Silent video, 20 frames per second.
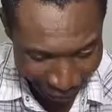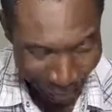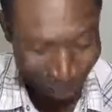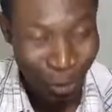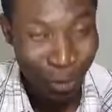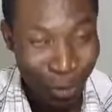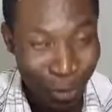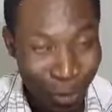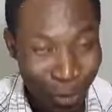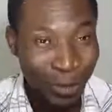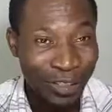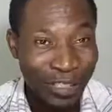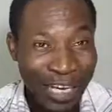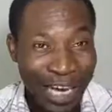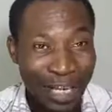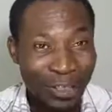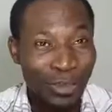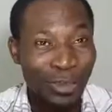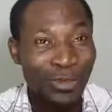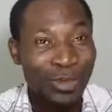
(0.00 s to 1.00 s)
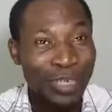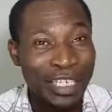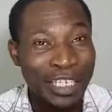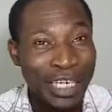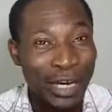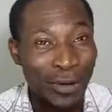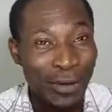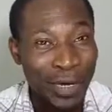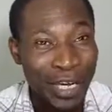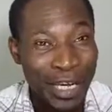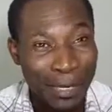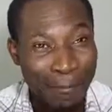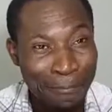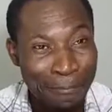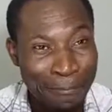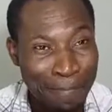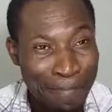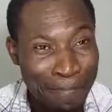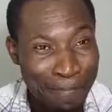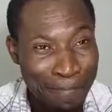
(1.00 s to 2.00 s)
Because it has to be their way.
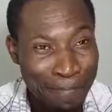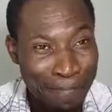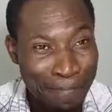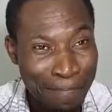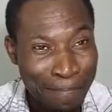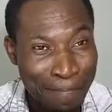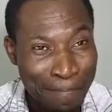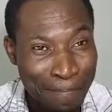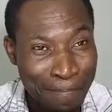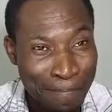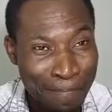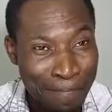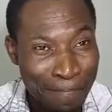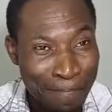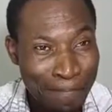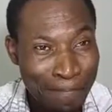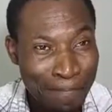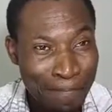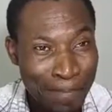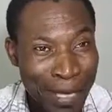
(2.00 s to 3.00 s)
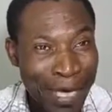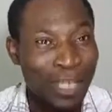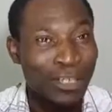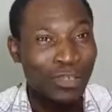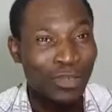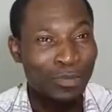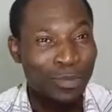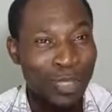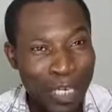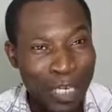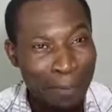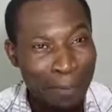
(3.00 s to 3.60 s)
It has to be them.